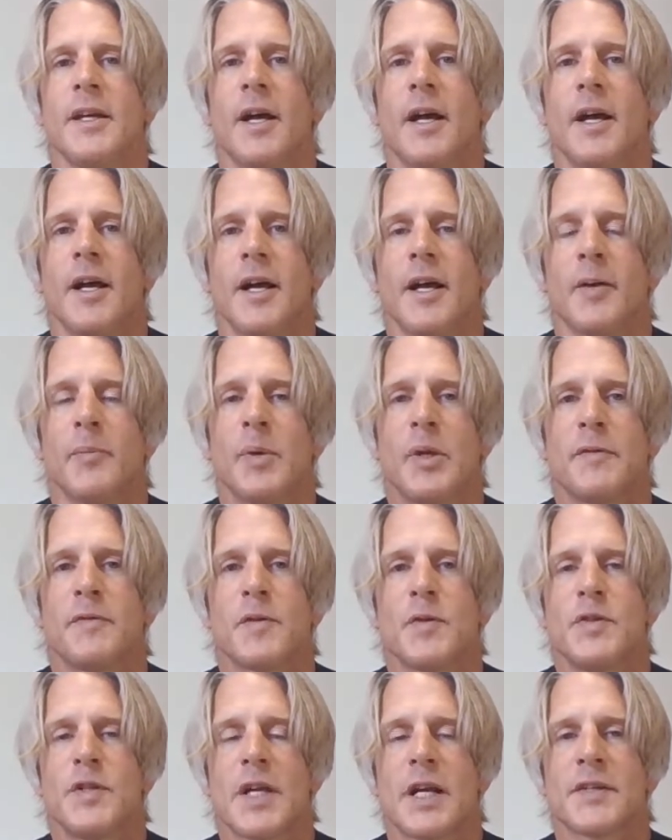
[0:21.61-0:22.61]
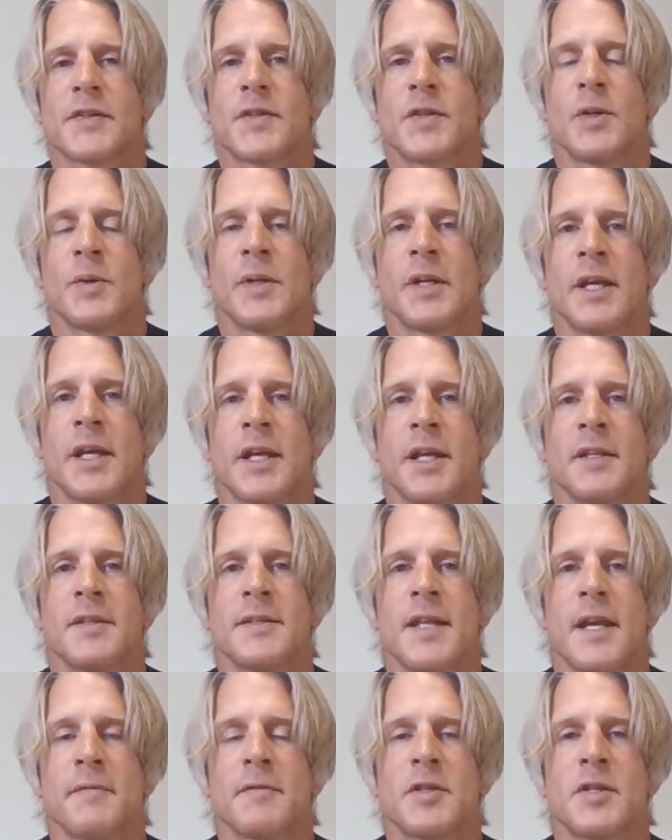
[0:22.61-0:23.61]
But if you're just tuning in,
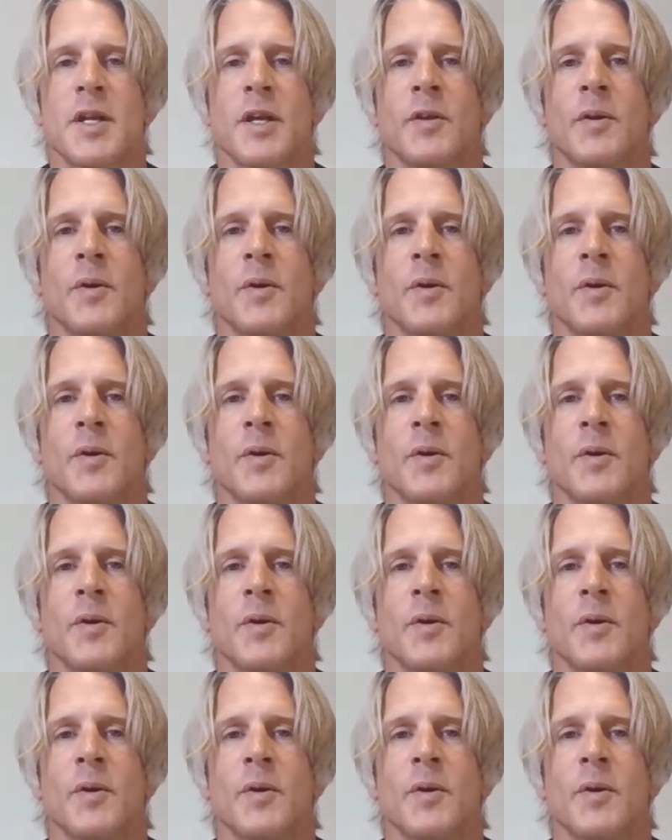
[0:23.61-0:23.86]
David J.